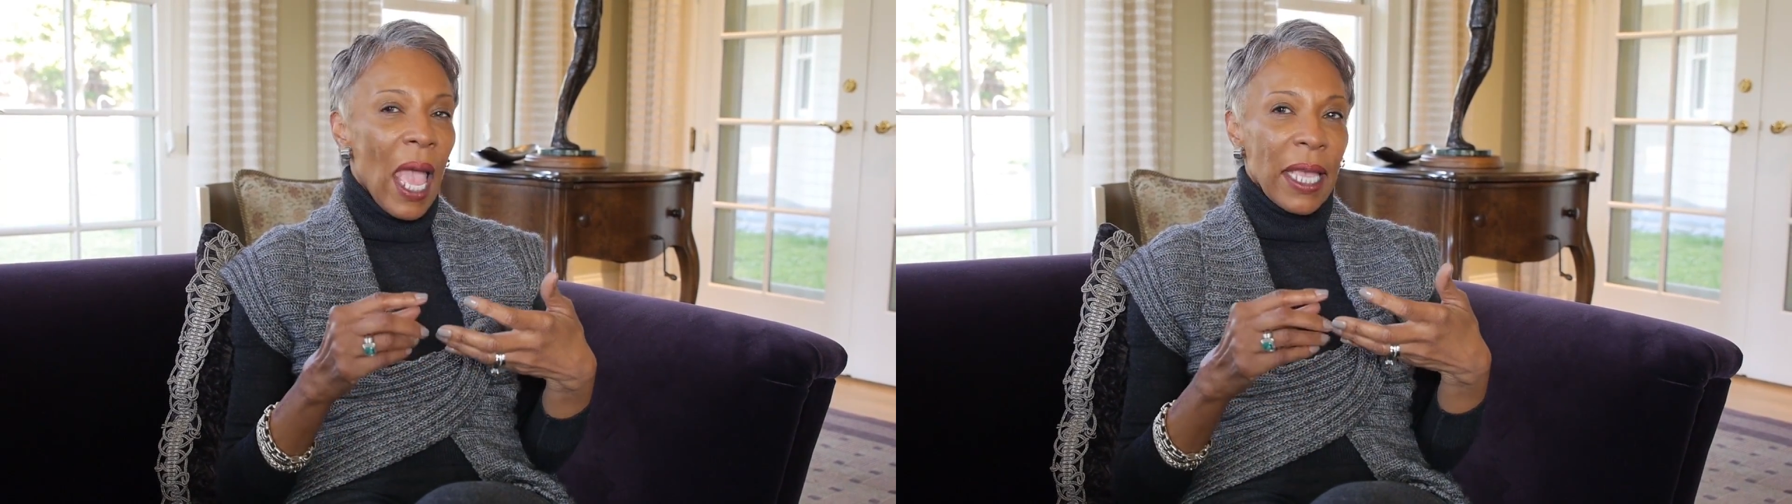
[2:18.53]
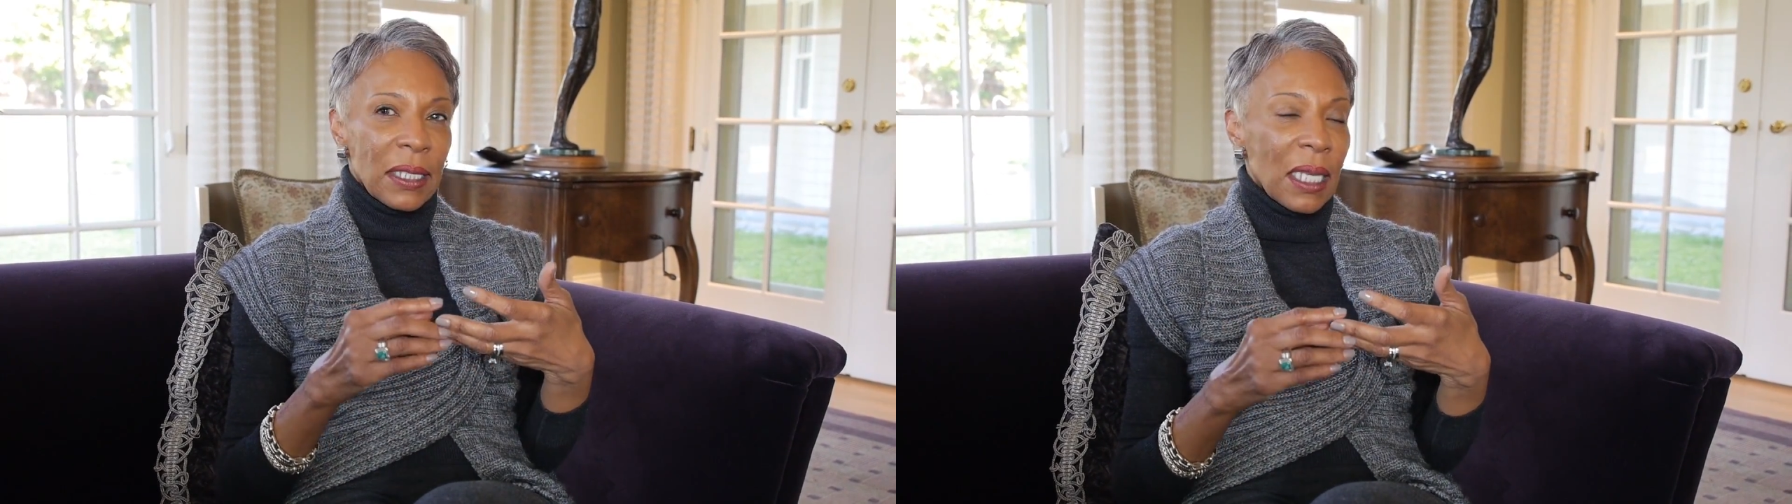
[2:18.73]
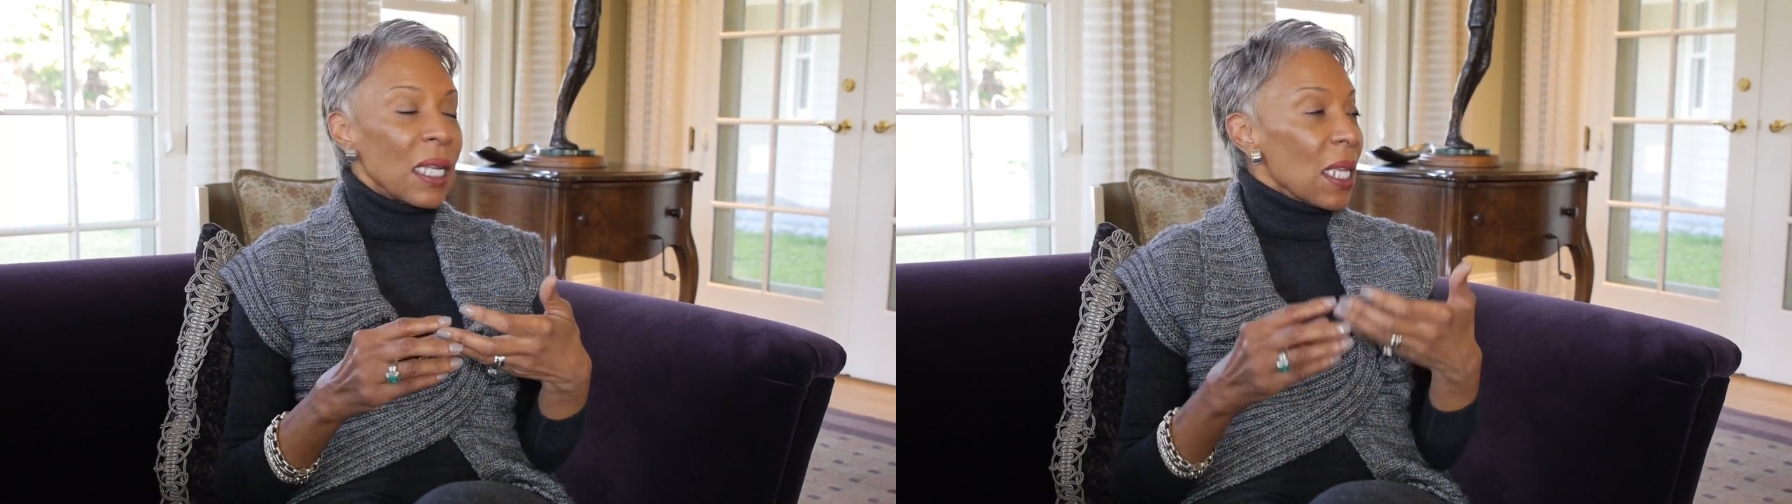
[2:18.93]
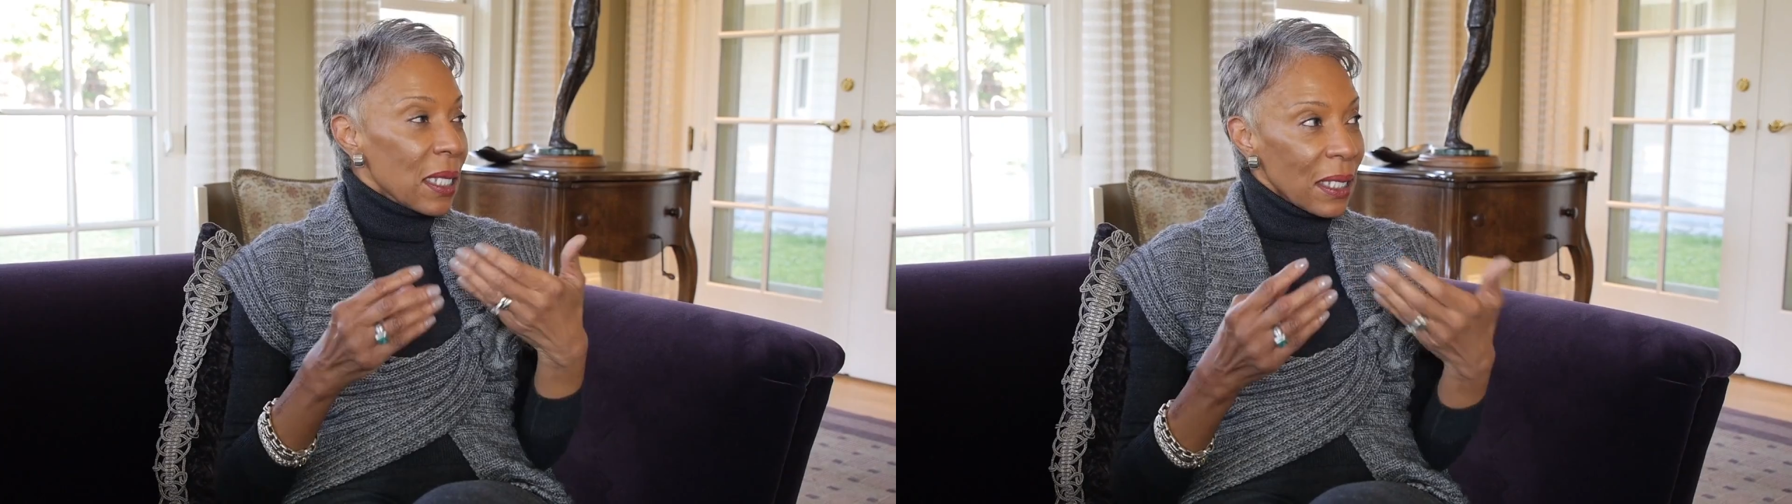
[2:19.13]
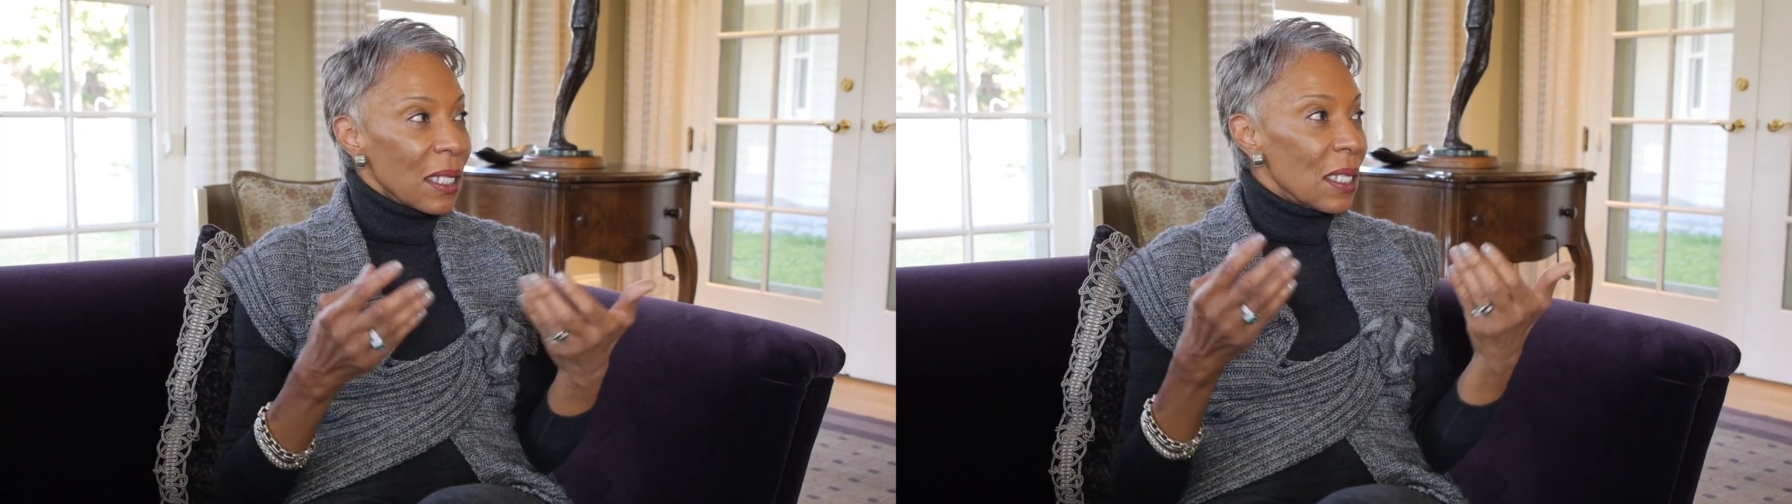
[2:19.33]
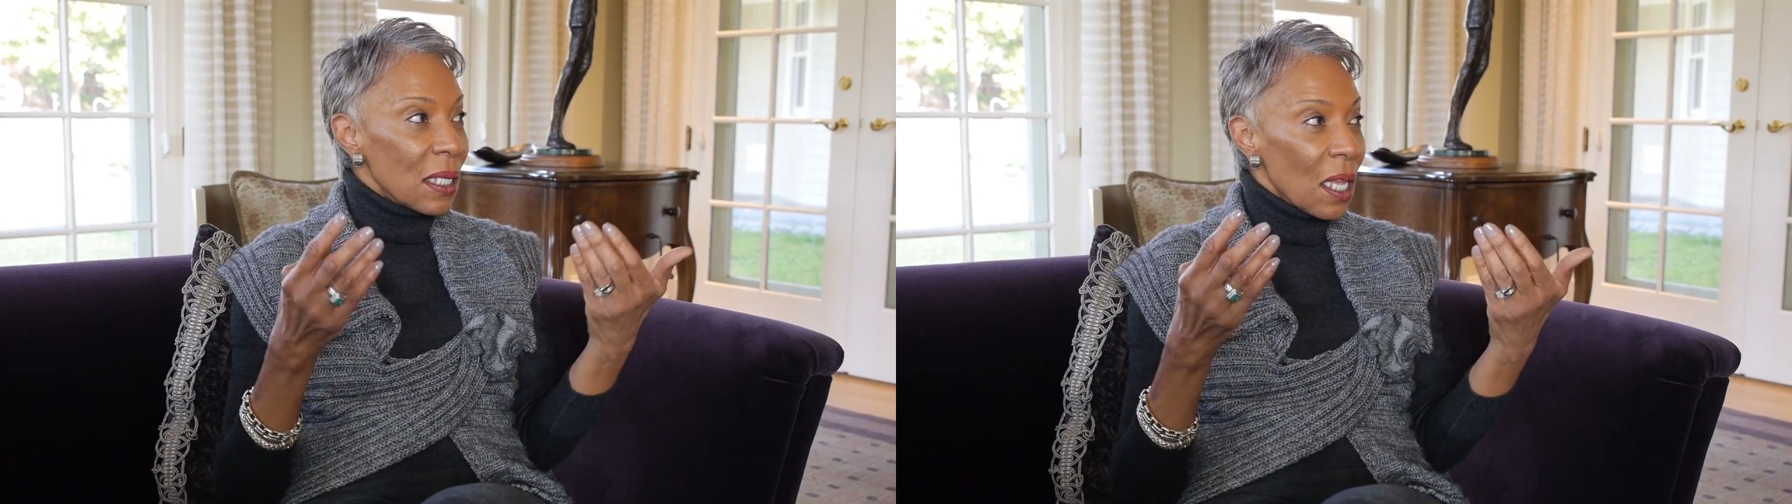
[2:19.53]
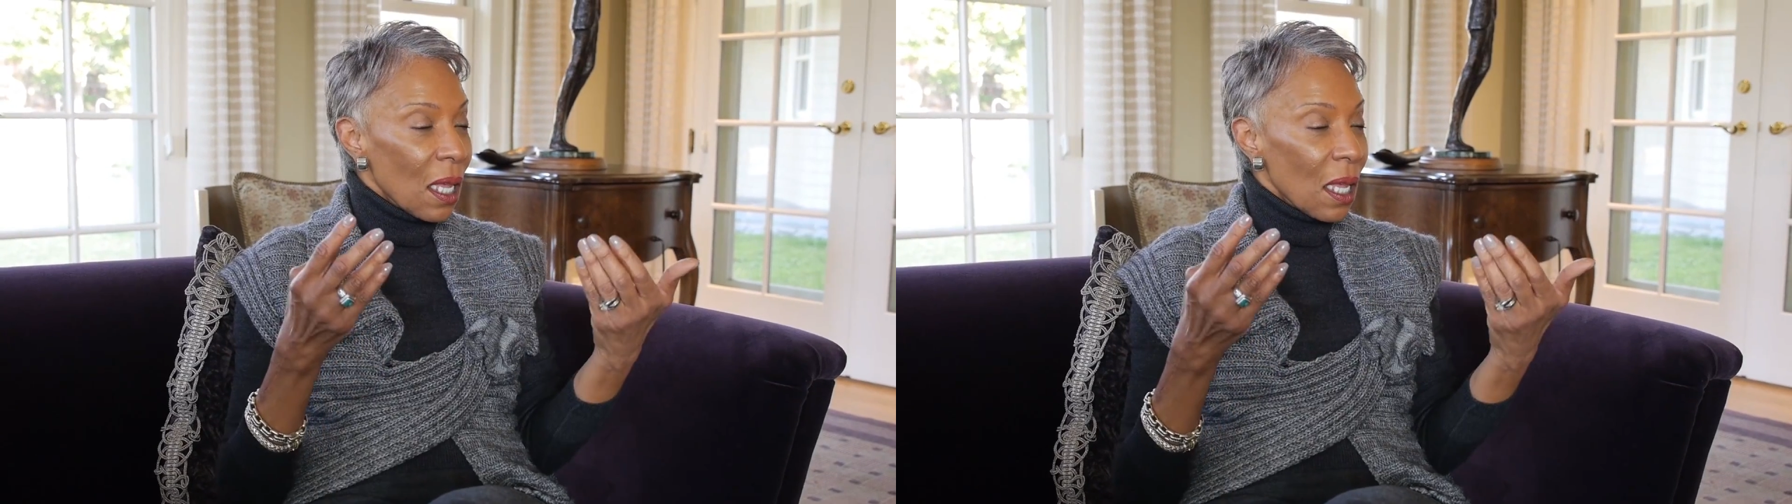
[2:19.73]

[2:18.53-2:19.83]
I said, this is